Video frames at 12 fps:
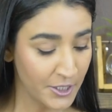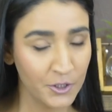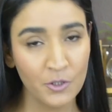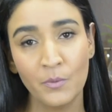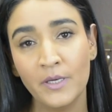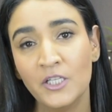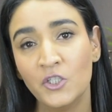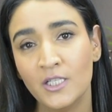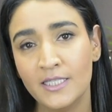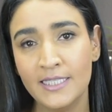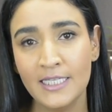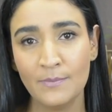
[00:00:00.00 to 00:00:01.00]
So we
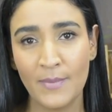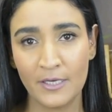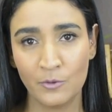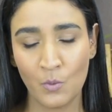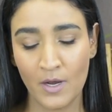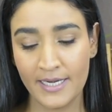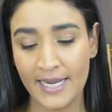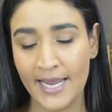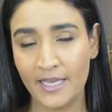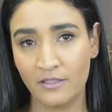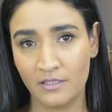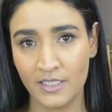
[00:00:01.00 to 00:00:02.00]
just need about
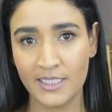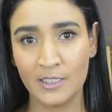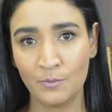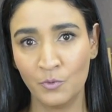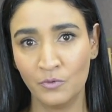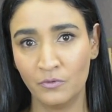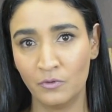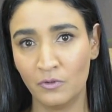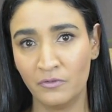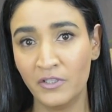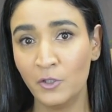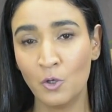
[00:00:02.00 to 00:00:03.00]
1/8 teaspoonful of it,